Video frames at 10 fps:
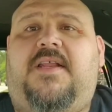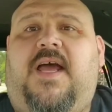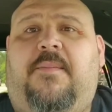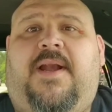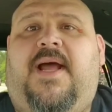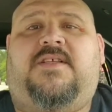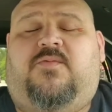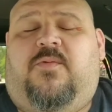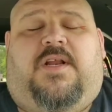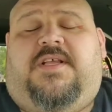I mean, that's
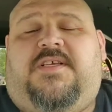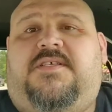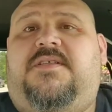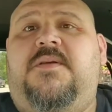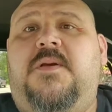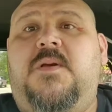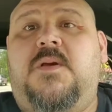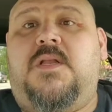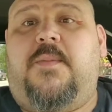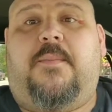really just,
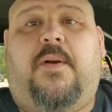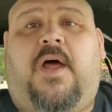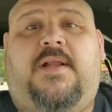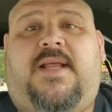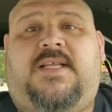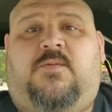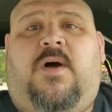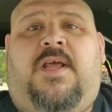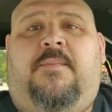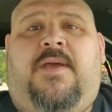to be blunt, that's what
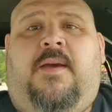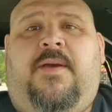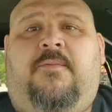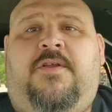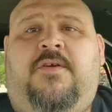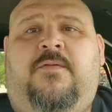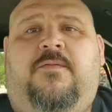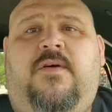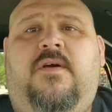hit me. I mean, when you've